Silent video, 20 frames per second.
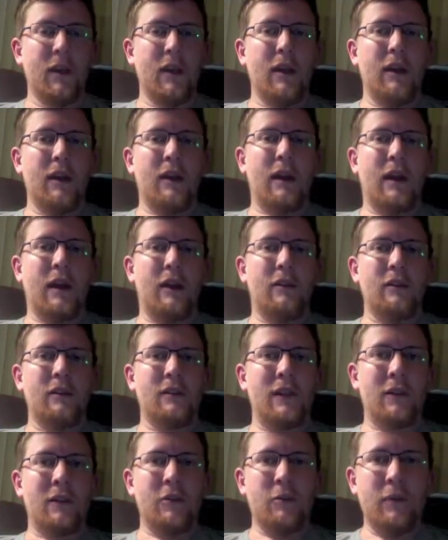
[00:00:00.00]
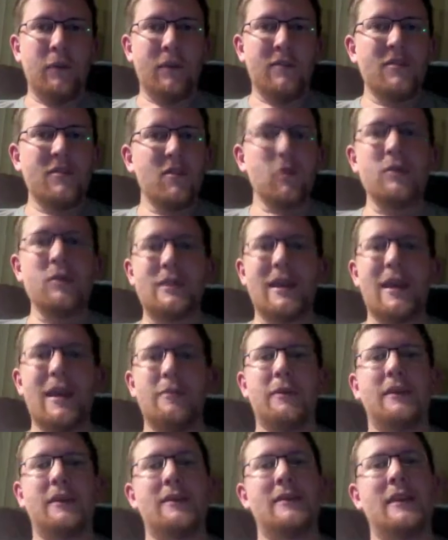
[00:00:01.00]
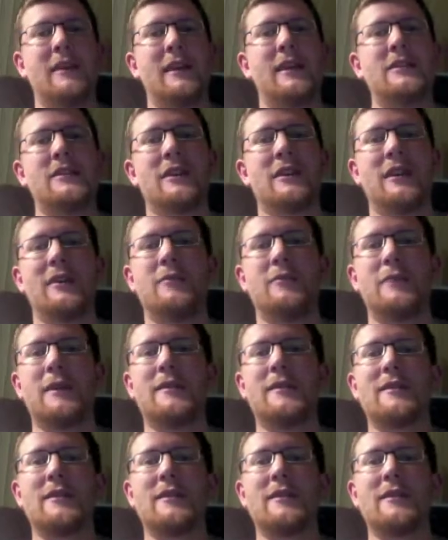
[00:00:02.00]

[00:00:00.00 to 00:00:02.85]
Now, that would be so sad because the NHL has made